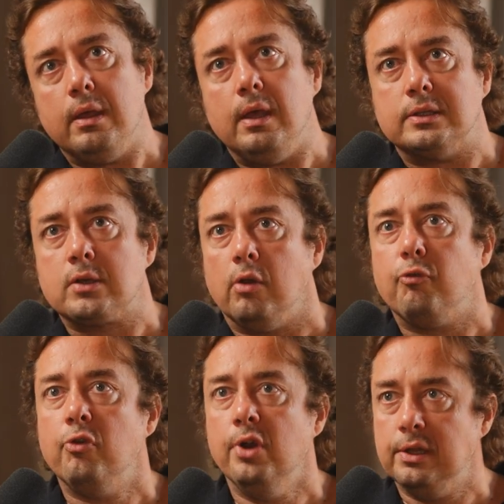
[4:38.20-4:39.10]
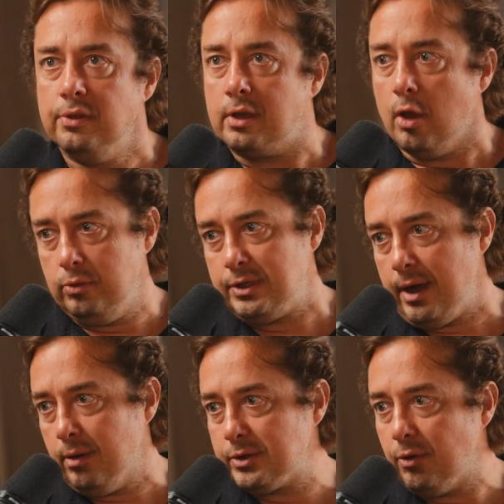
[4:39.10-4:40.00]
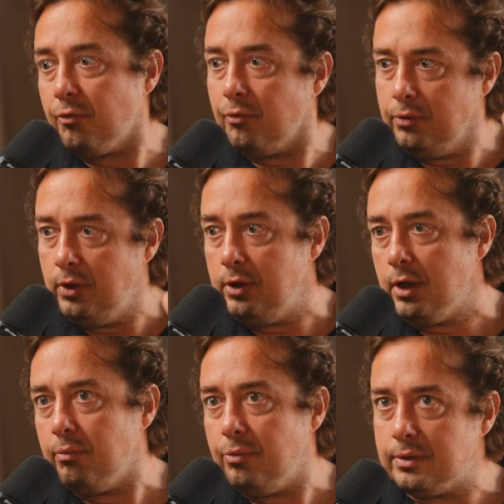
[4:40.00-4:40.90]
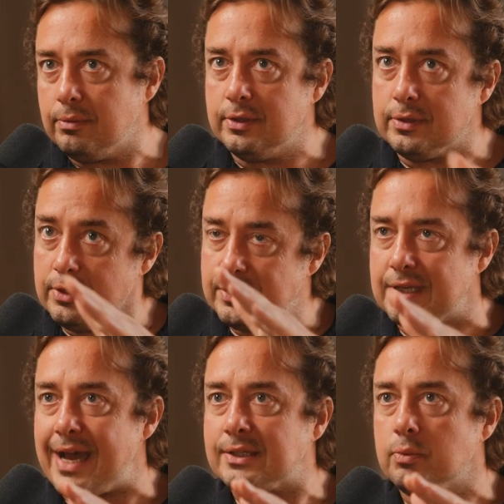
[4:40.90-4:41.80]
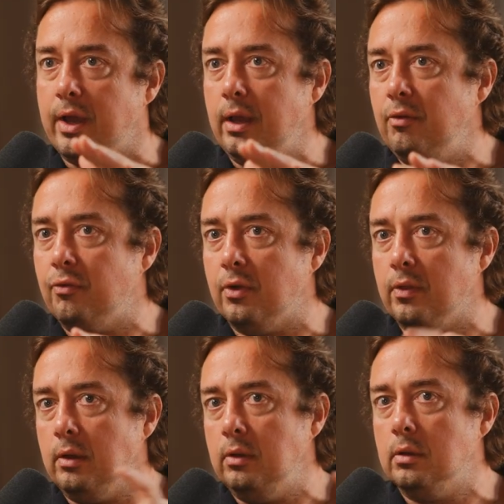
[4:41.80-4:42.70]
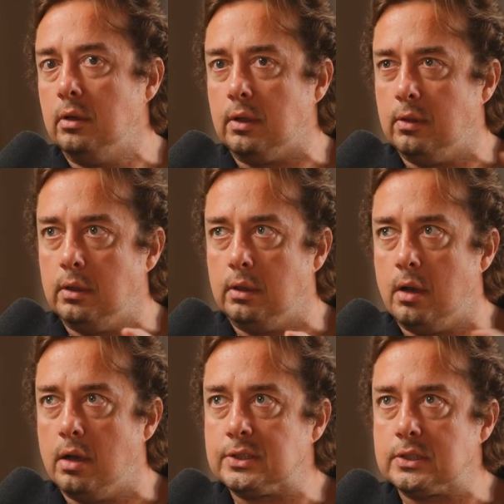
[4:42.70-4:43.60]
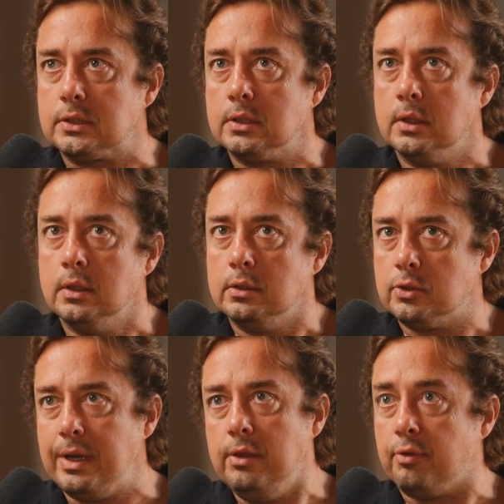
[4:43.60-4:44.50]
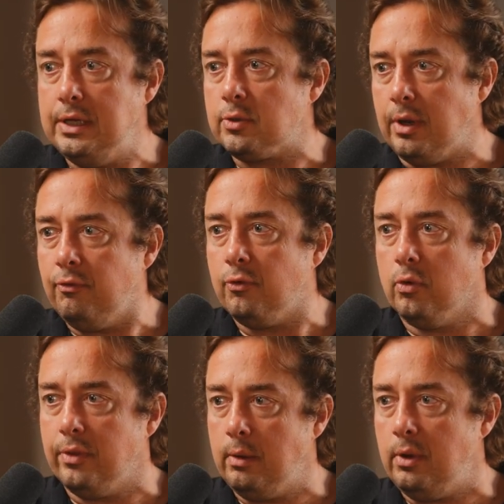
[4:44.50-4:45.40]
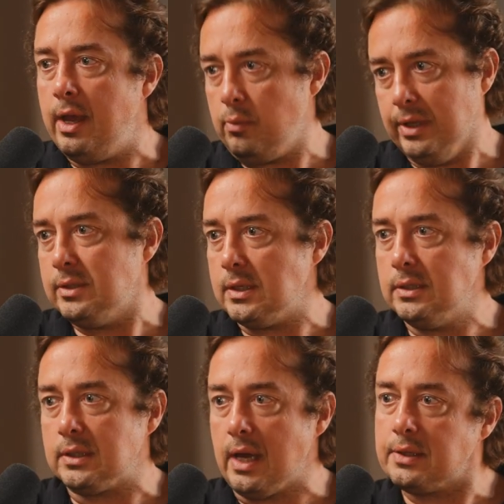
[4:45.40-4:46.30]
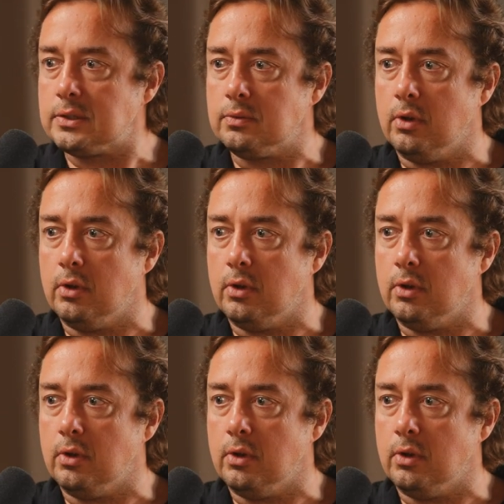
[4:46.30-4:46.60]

it's kind of ridden the coattails of, you know, the SaaS wave. And then you look at the last 23, 24, there were headwinds in SaaS,